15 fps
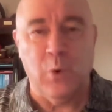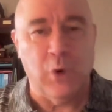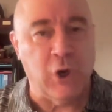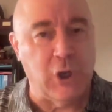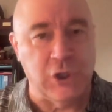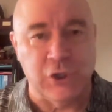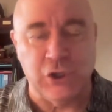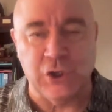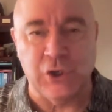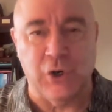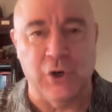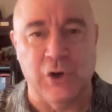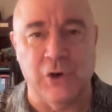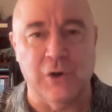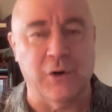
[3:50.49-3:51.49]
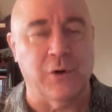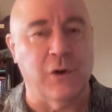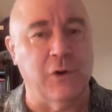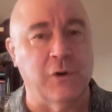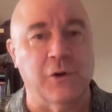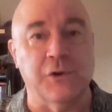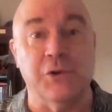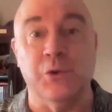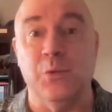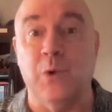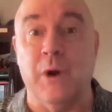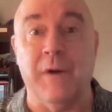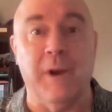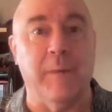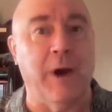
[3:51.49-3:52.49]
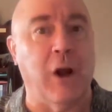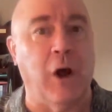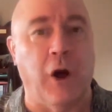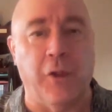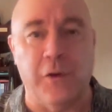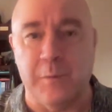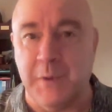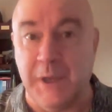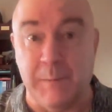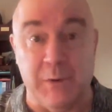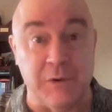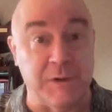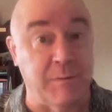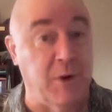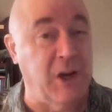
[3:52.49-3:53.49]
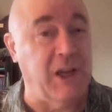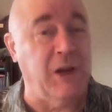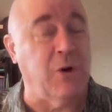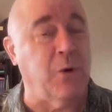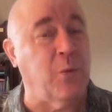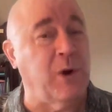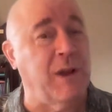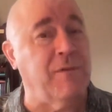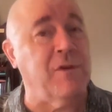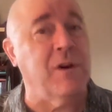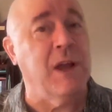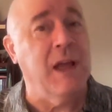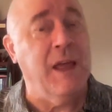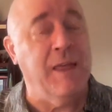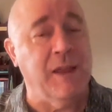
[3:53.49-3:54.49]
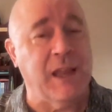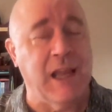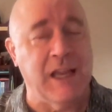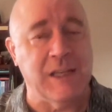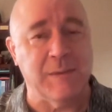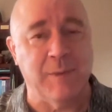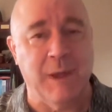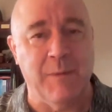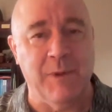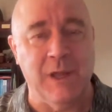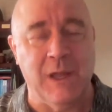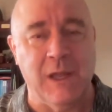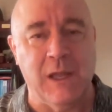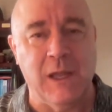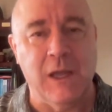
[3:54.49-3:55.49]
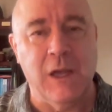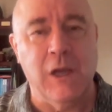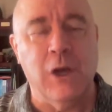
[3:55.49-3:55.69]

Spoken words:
concerned, or a little too worried about other people's money, or whatever the case may be,